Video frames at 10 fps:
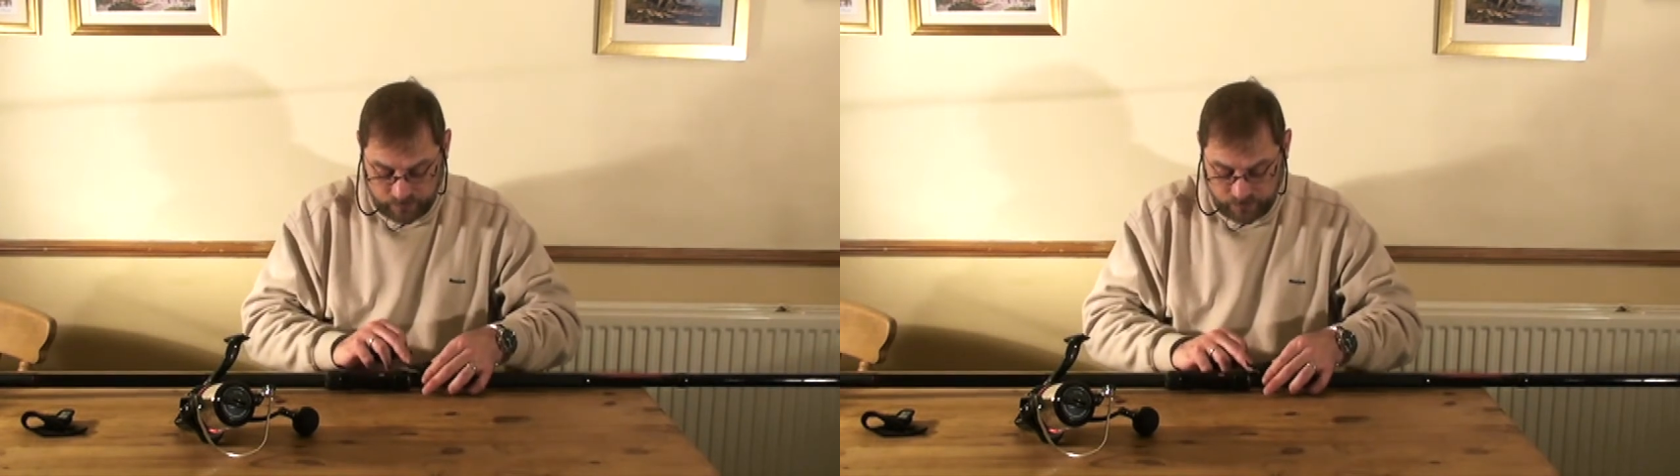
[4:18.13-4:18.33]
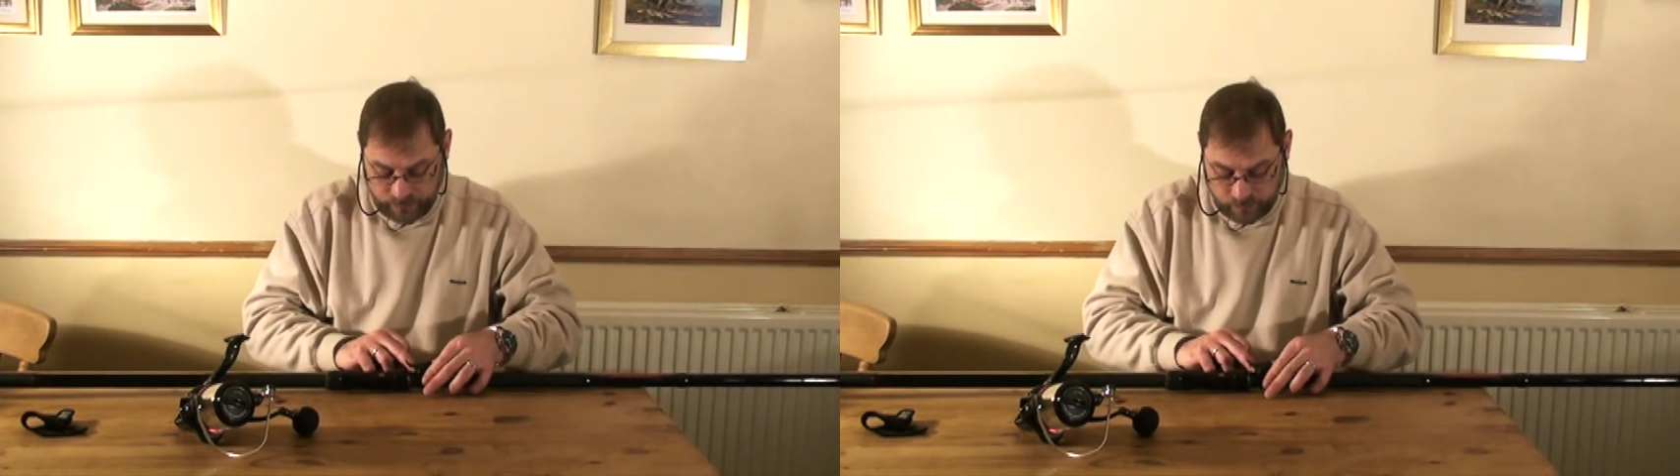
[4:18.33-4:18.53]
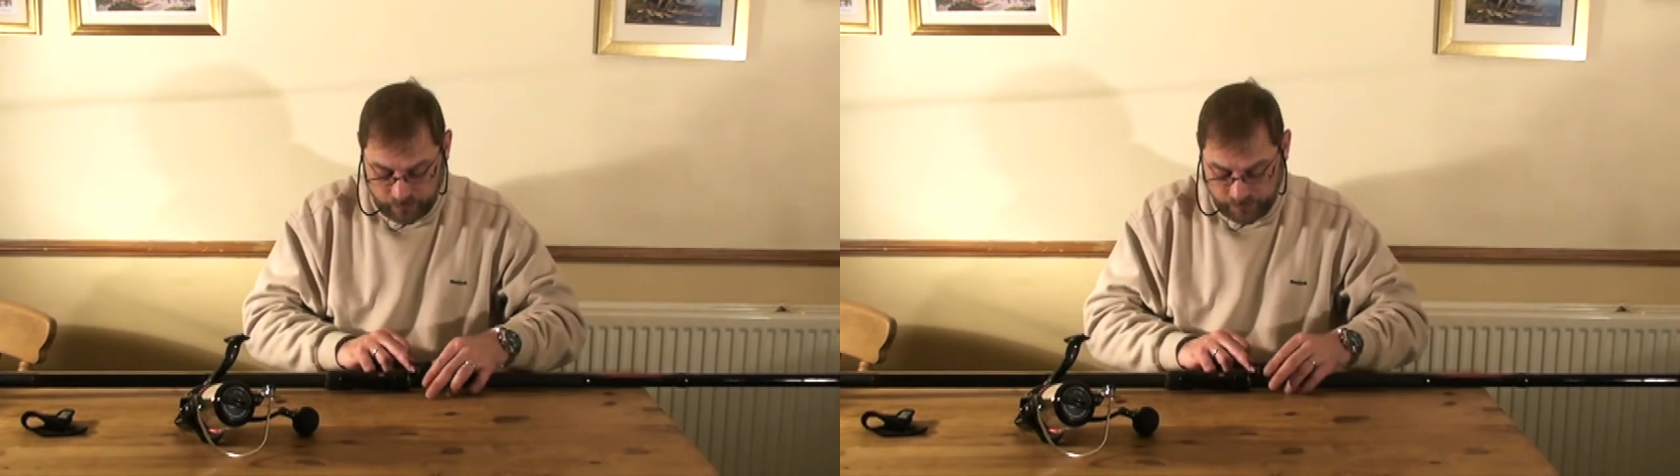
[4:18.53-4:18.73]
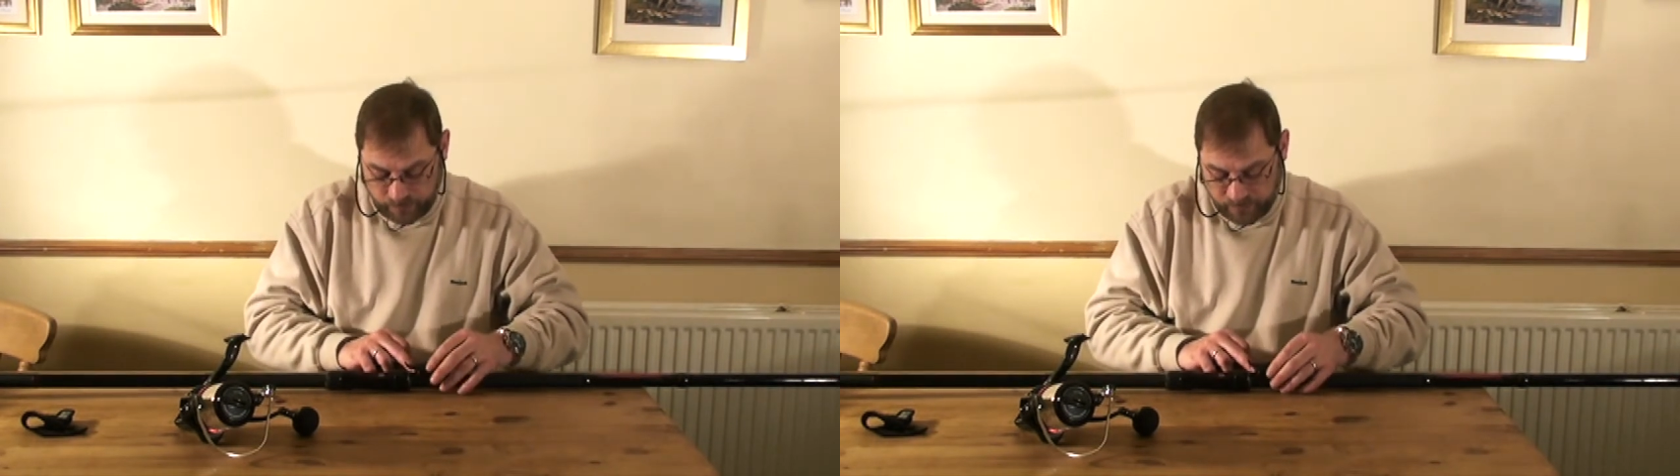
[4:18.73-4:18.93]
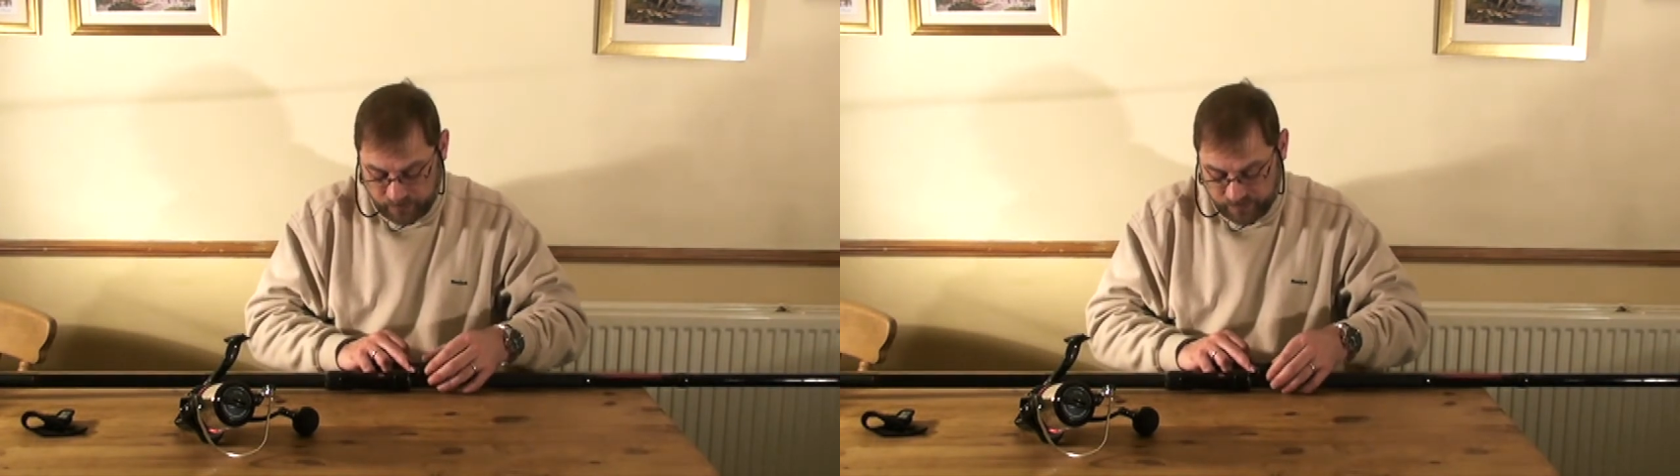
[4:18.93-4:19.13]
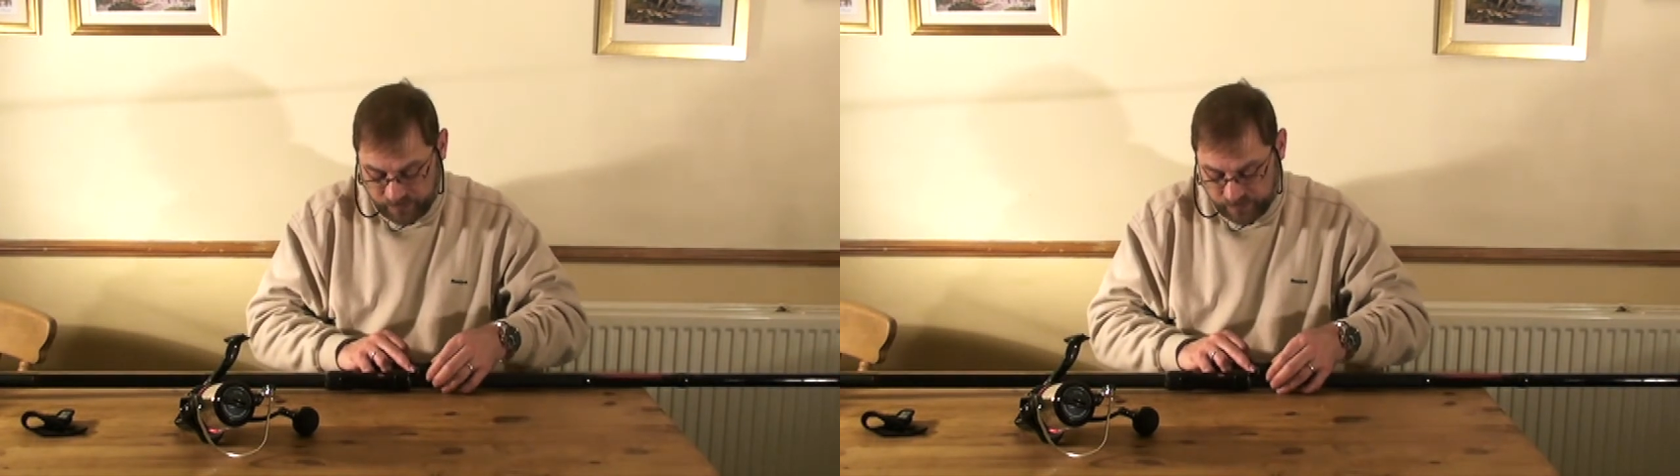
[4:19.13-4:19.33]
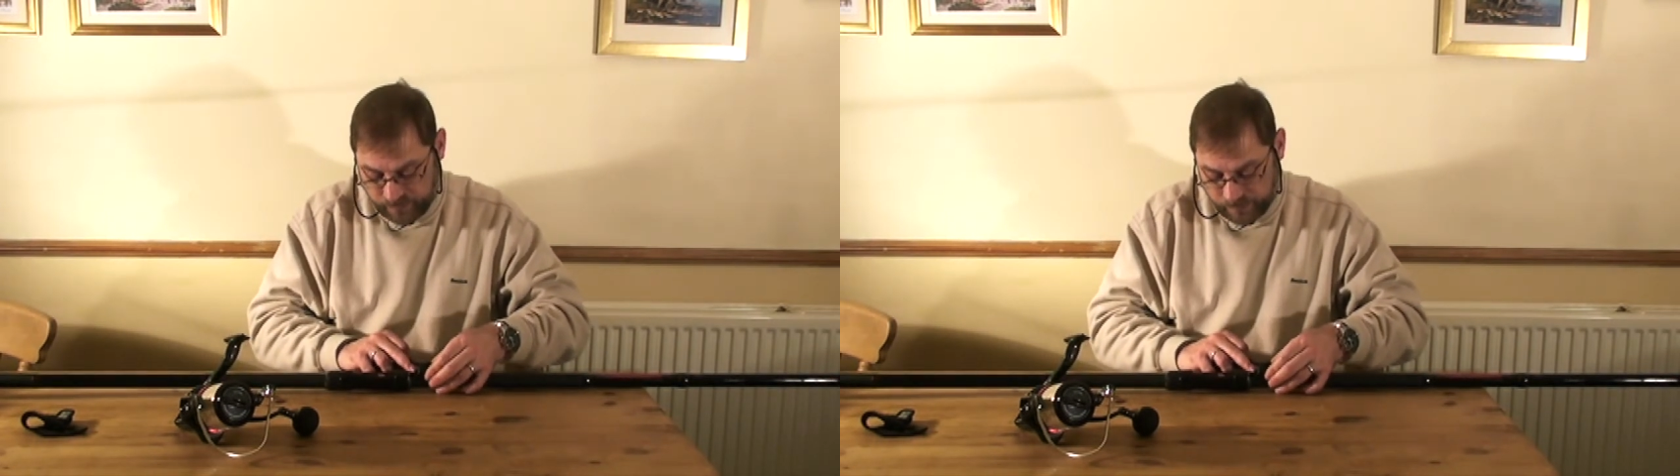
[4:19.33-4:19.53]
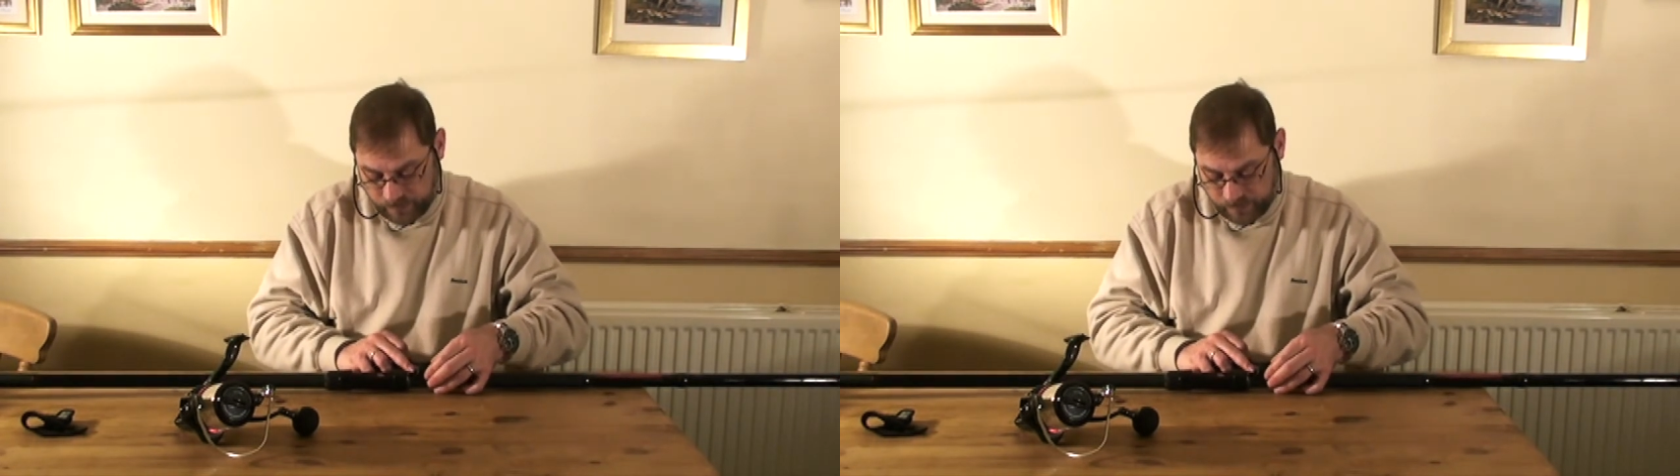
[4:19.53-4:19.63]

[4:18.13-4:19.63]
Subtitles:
took it off for the purposes of